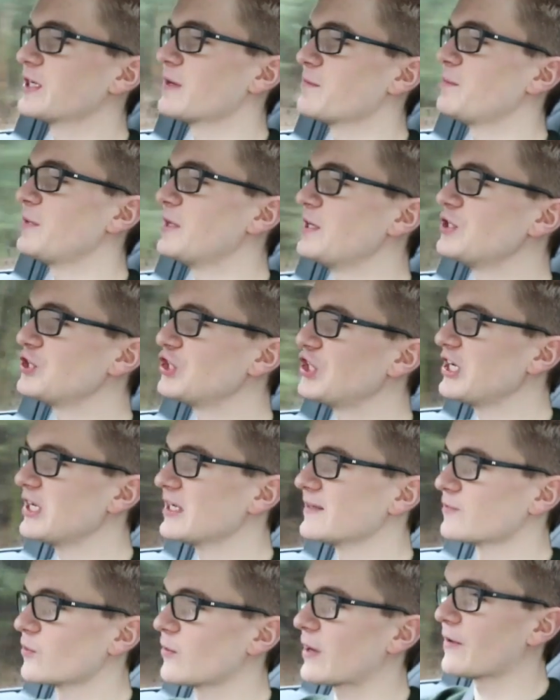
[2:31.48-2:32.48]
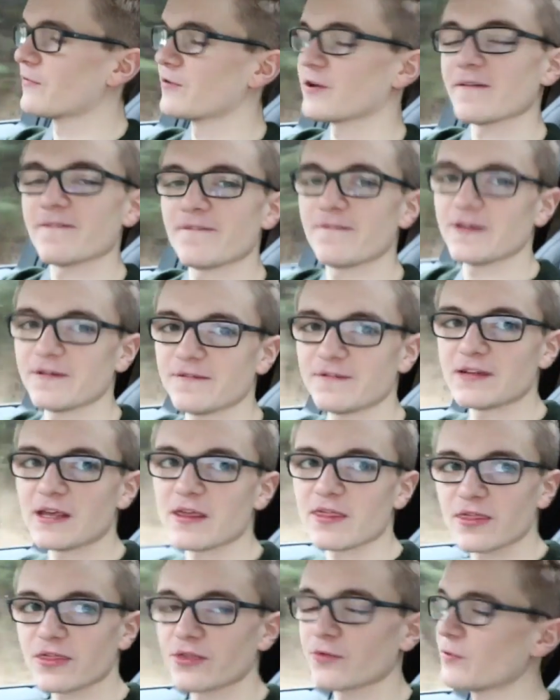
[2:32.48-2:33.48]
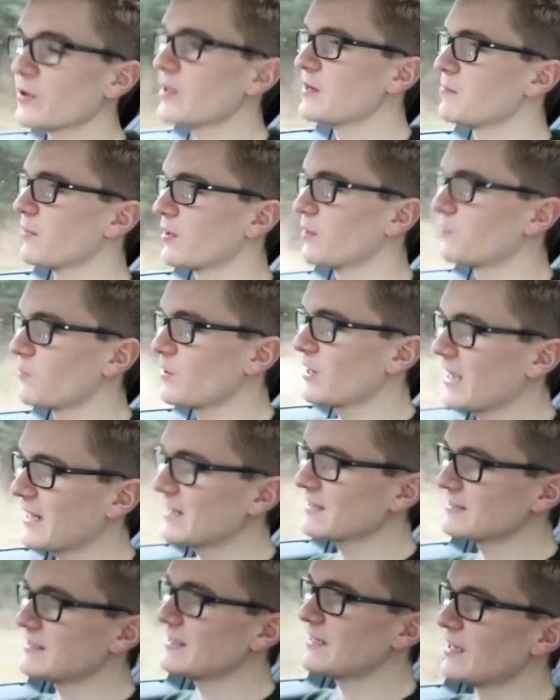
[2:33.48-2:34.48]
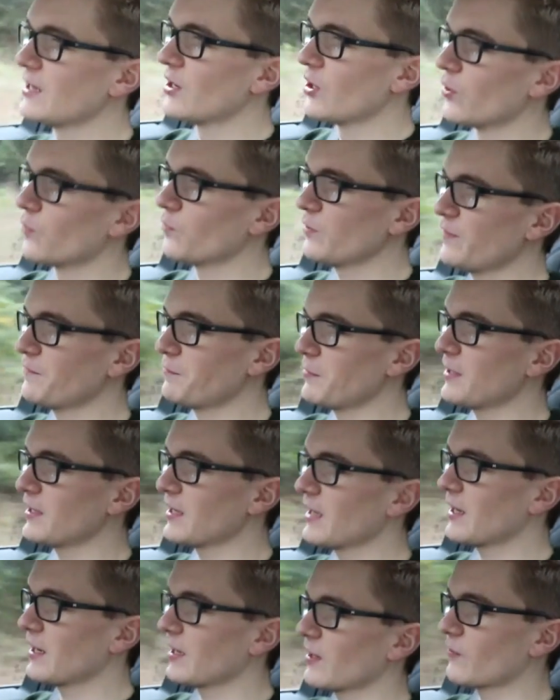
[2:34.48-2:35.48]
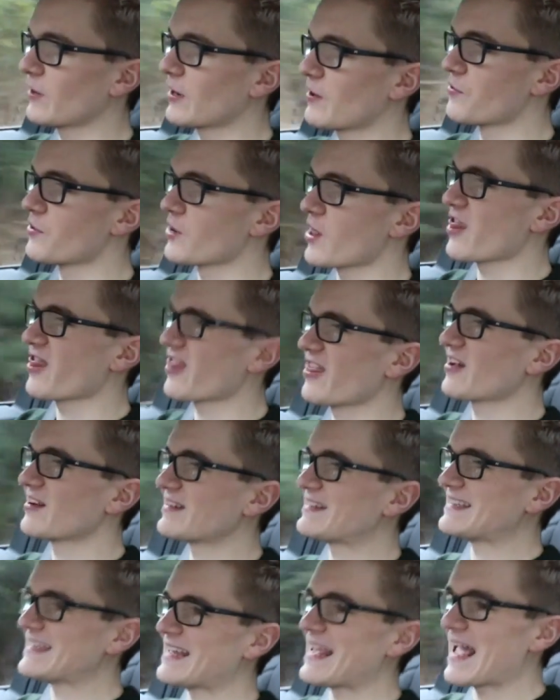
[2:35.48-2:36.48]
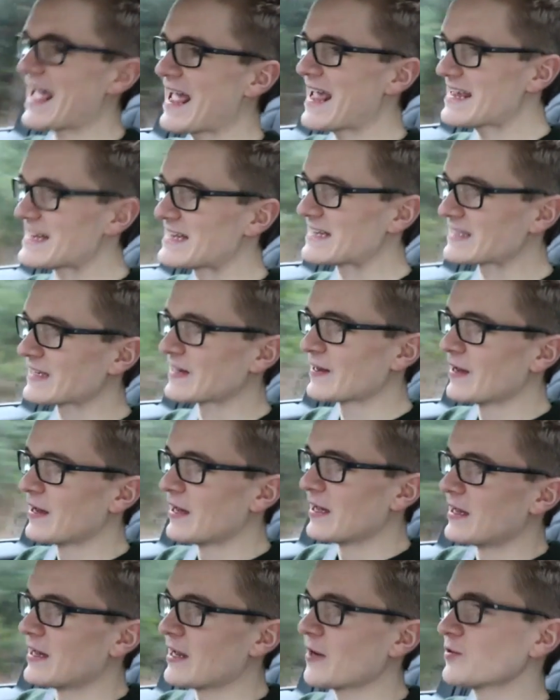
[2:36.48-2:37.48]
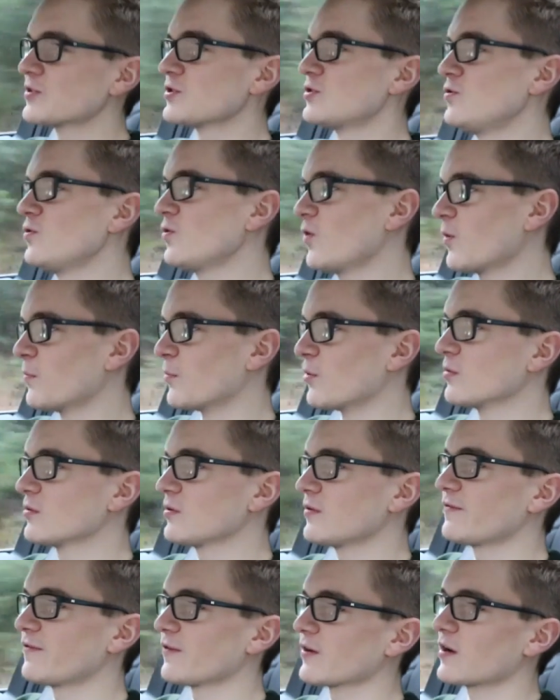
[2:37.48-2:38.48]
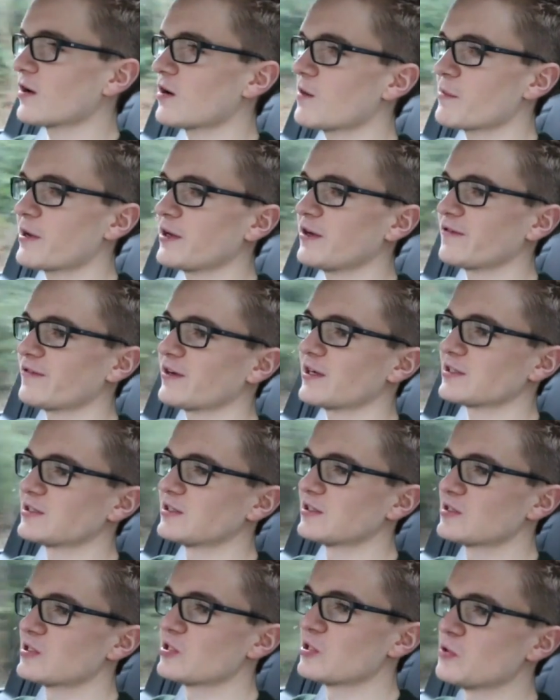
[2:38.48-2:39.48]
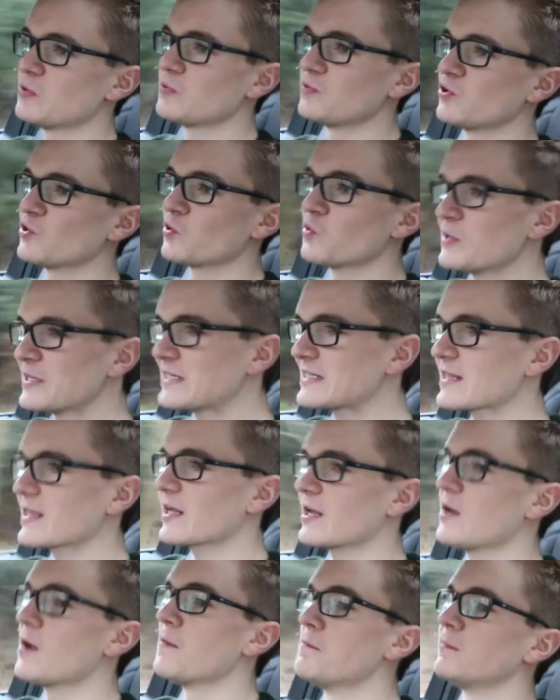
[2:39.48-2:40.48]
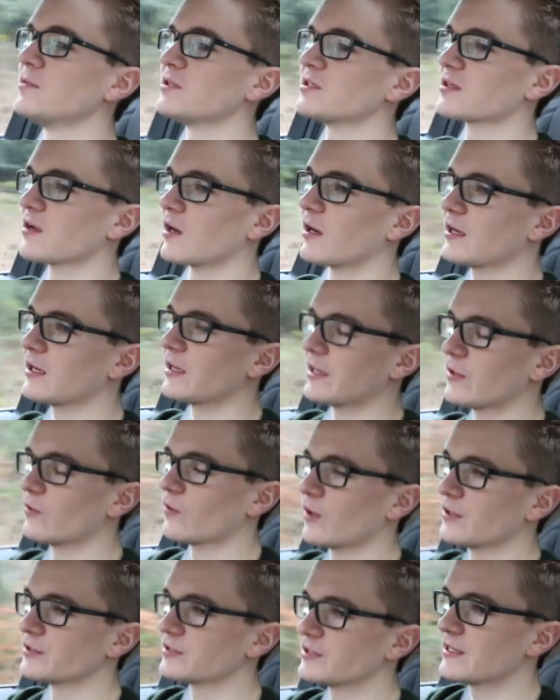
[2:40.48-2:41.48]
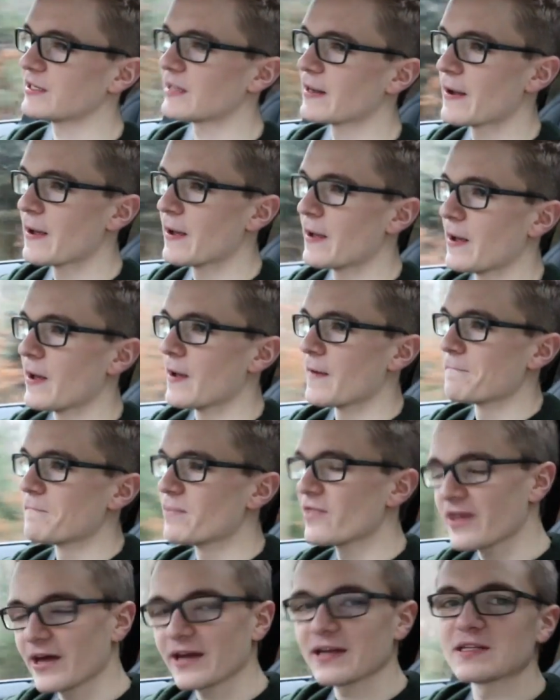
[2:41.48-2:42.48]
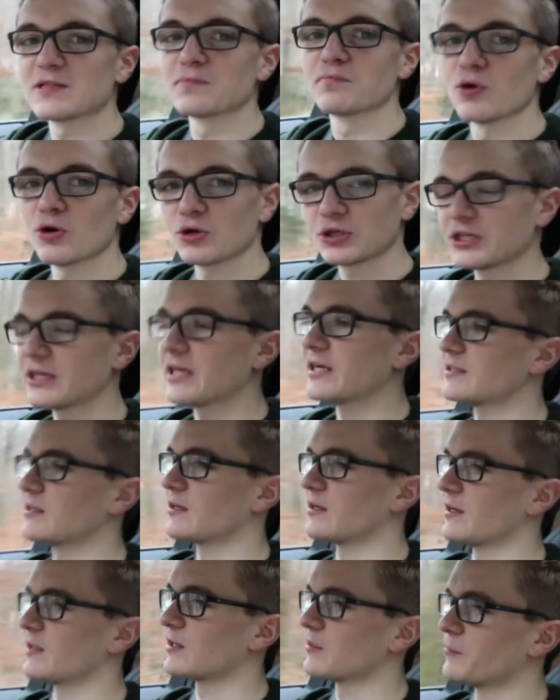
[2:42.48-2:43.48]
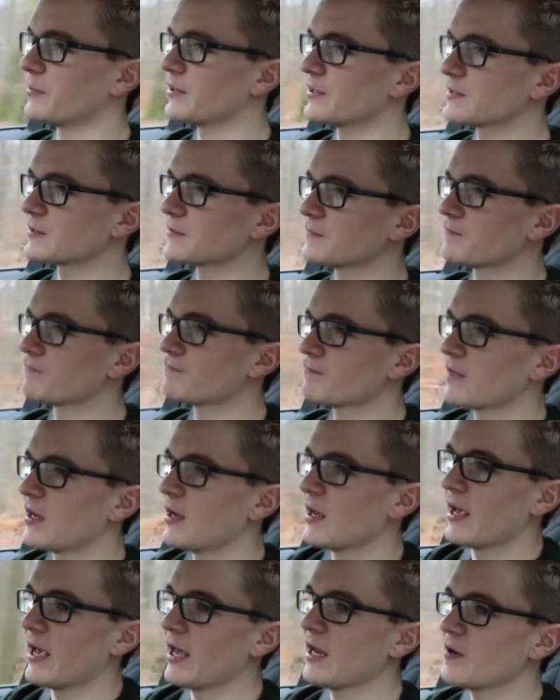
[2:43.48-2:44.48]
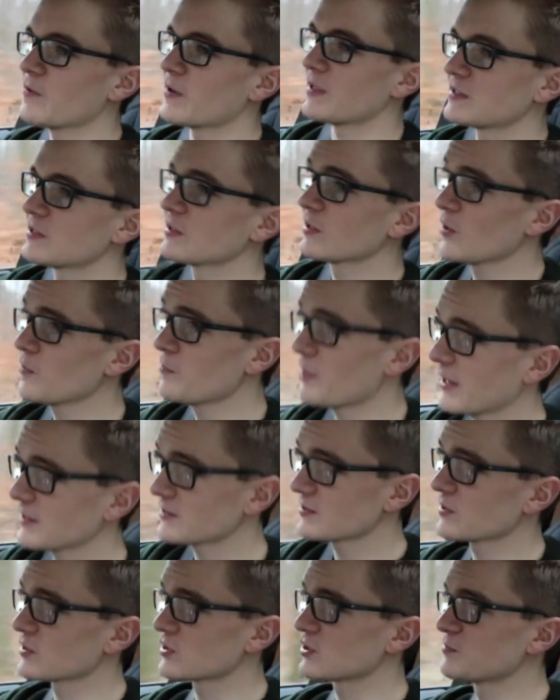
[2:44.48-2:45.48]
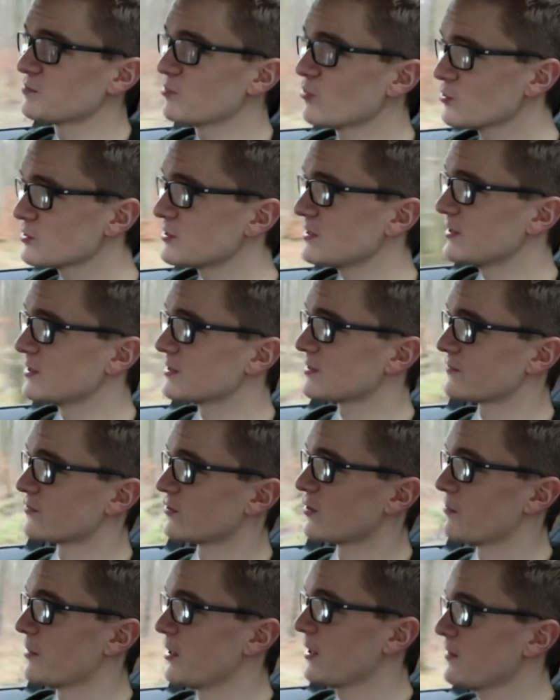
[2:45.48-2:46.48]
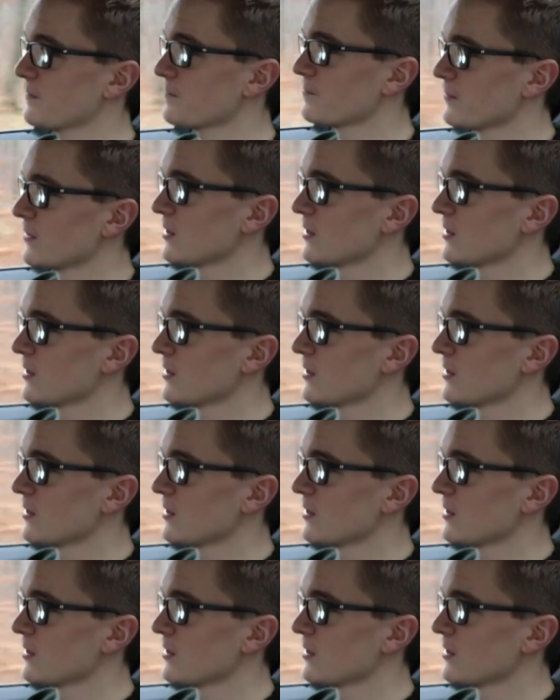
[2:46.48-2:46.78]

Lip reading: MPG of around 53, but in reality we've been getting around 38. Now, it's normal for car manufacturers to twist their numbers slightly, granted, but that is pushing it a little bit. Anyway, to go back to the sportiness for a minute,